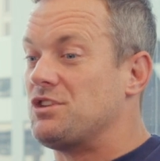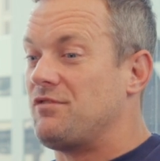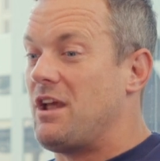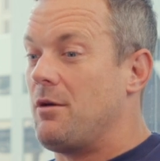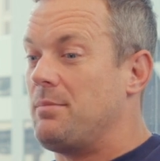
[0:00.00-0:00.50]

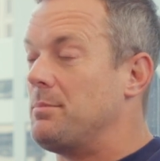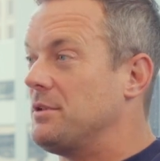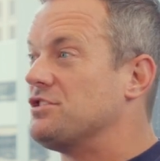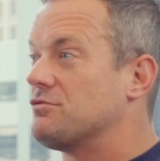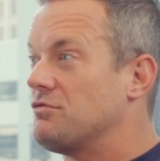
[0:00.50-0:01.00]
shift now and
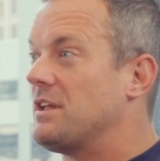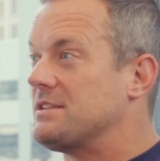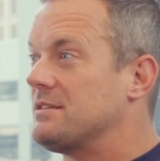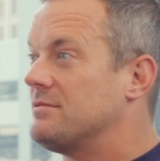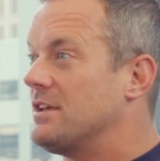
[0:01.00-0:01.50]
people are just
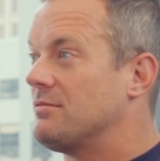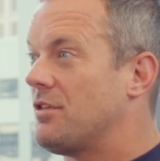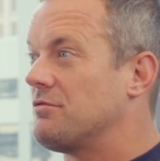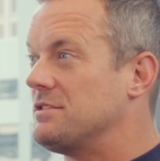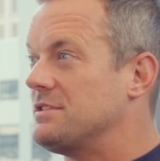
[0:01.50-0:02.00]
realizing that
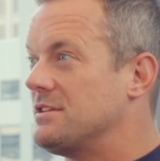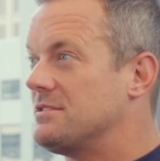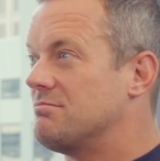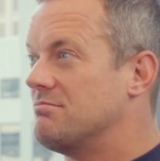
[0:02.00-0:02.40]
the 3 C's